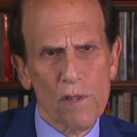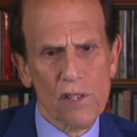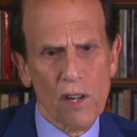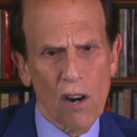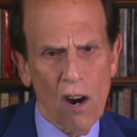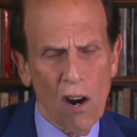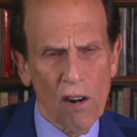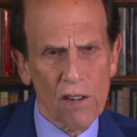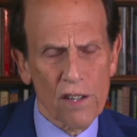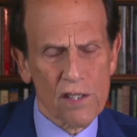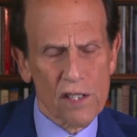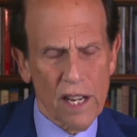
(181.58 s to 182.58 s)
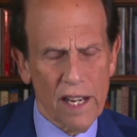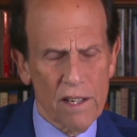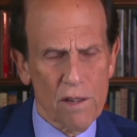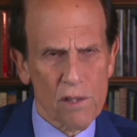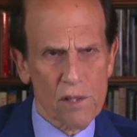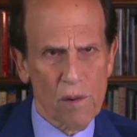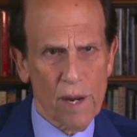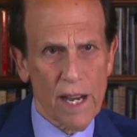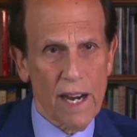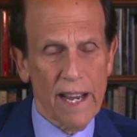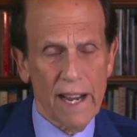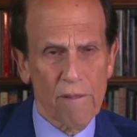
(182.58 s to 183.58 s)
the hardest industry
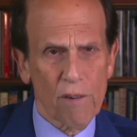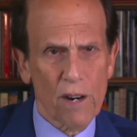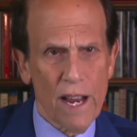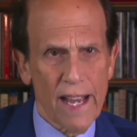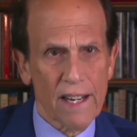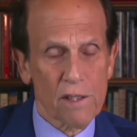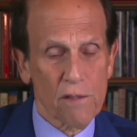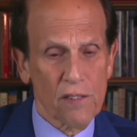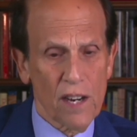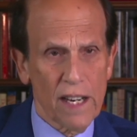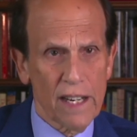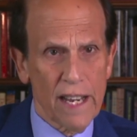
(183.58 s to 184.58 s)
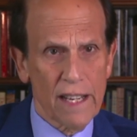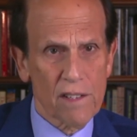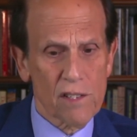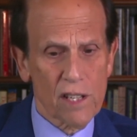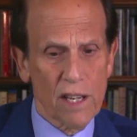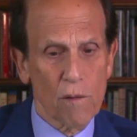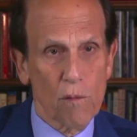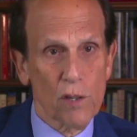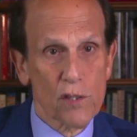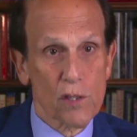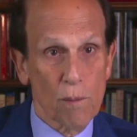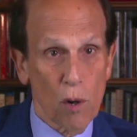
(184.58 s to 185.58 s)
I ever had to finance? It
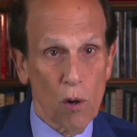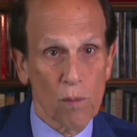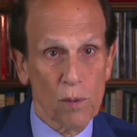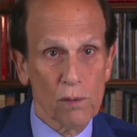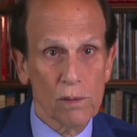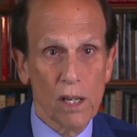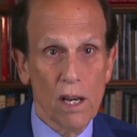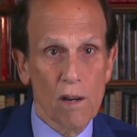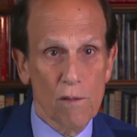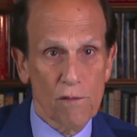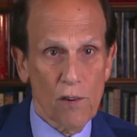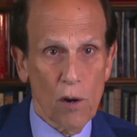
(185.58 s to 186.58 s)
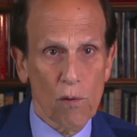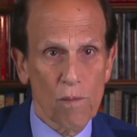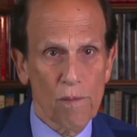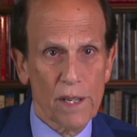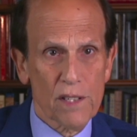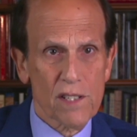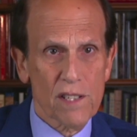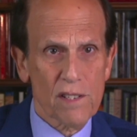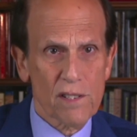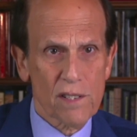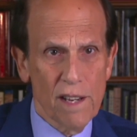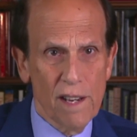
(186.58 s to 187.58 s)
was the mobile phone
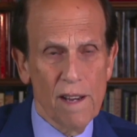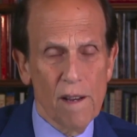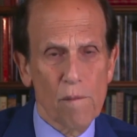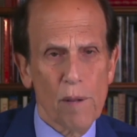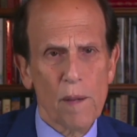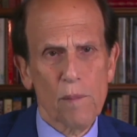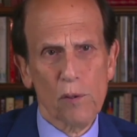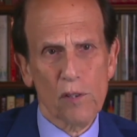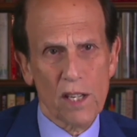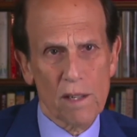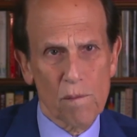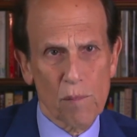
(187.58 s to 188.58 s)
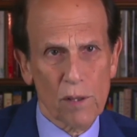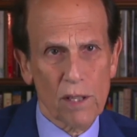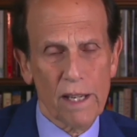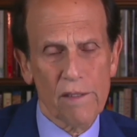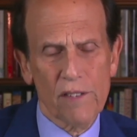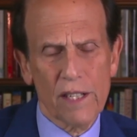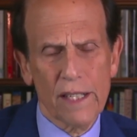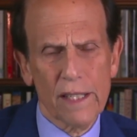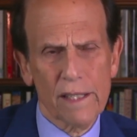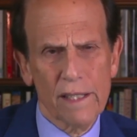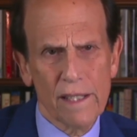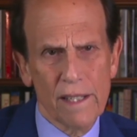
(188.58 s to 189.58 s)
business. People didn't believe in it.
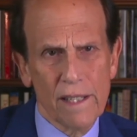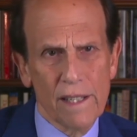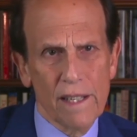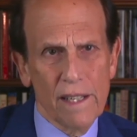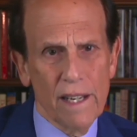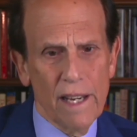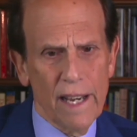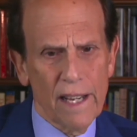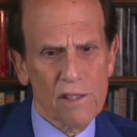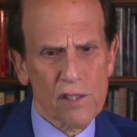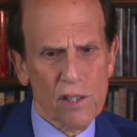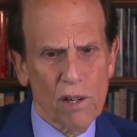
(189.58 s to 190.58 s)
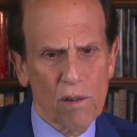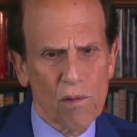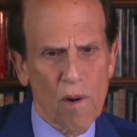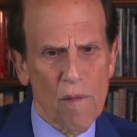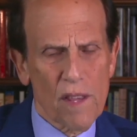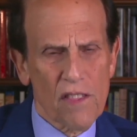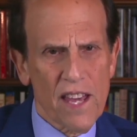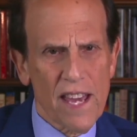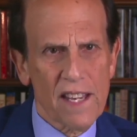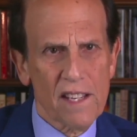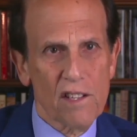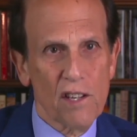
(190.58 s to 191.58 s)
And so when we
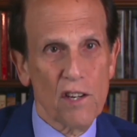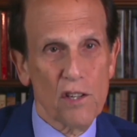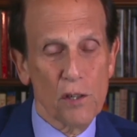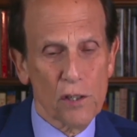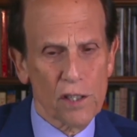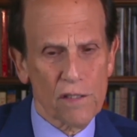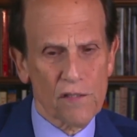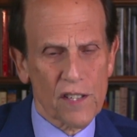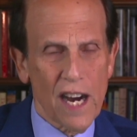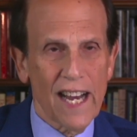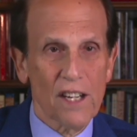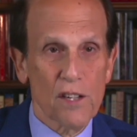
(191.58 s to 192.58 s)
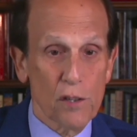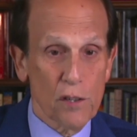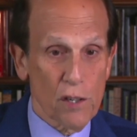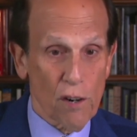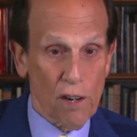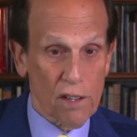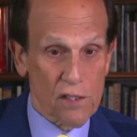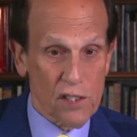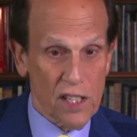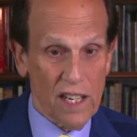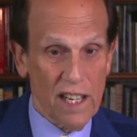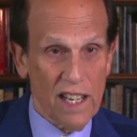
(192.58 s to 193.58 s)
think you could have got New York
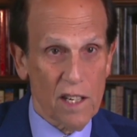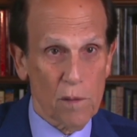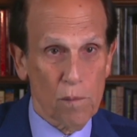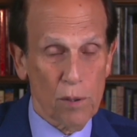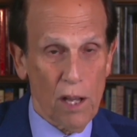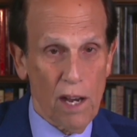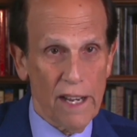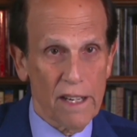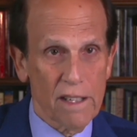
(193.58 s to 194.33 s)
City and applied